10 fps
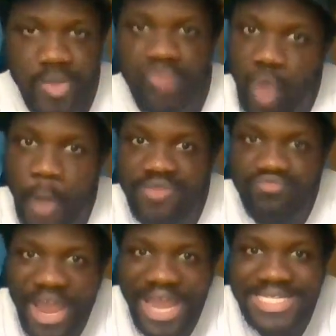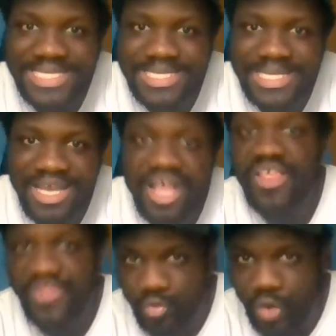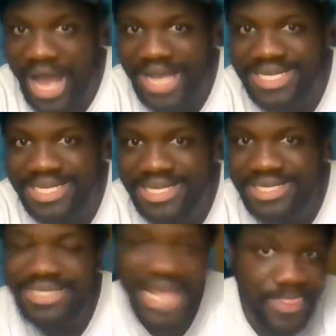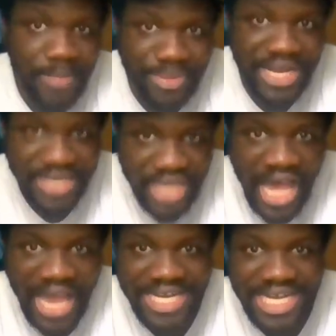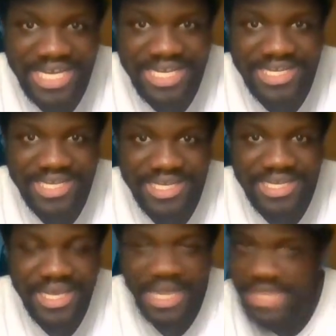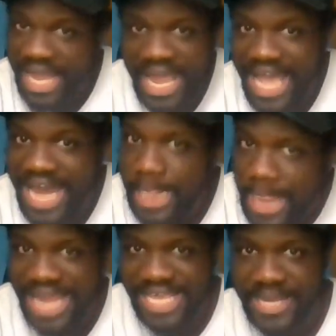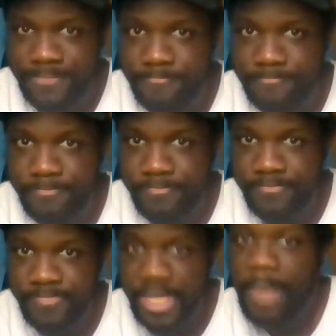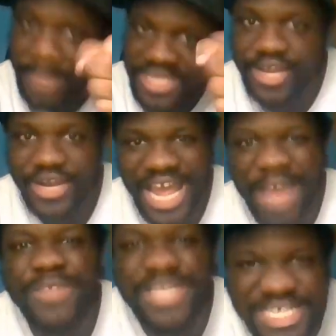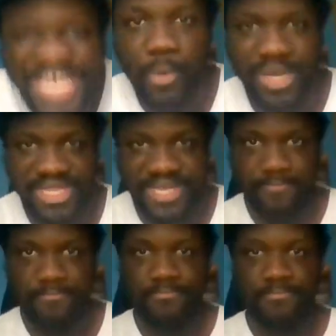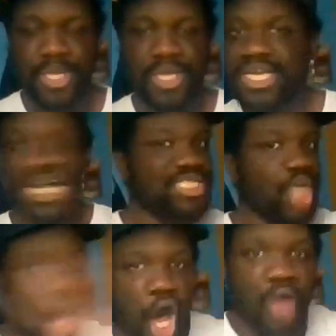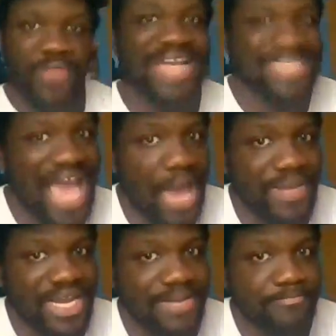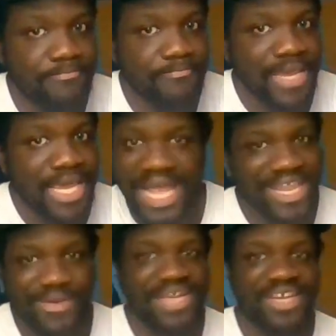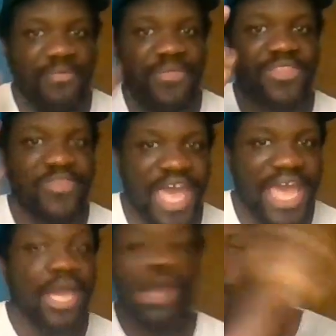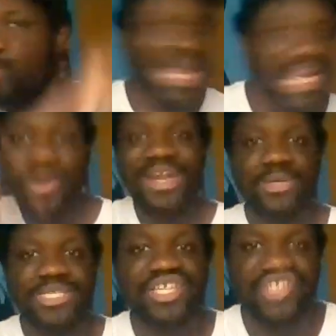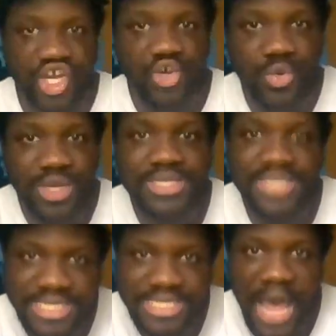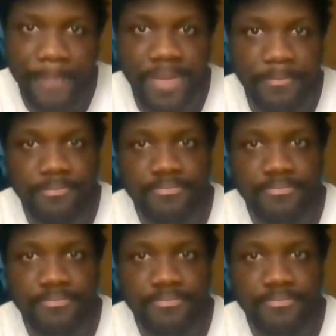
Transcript: Roman Reigns, The Rock, and The Bloodline, they ain't got to like it, but they're going to have to deal with it. Because all that's happening, and there ain't nothing they or anyone else can do to stop them.